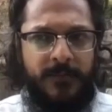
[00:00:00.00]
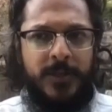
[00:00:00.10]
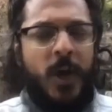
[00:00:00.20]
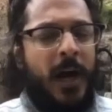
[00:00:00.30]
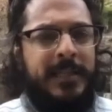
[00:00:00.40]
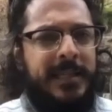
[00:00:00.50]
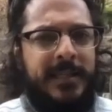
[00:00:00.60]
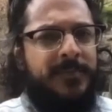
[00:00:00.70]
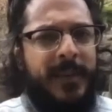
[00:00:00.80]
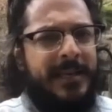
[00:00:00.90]

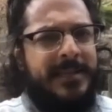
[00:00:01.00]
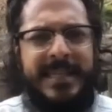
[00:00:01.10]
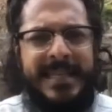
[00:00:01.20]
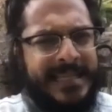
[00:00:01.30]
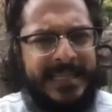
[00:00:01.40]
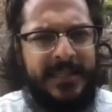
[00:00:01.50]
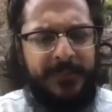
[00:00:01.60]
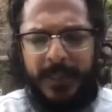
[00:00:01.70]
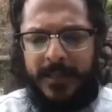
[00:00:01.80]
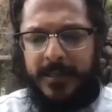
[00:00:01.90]
Intoxicants make us
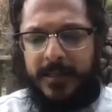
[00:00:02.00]
indisciplined.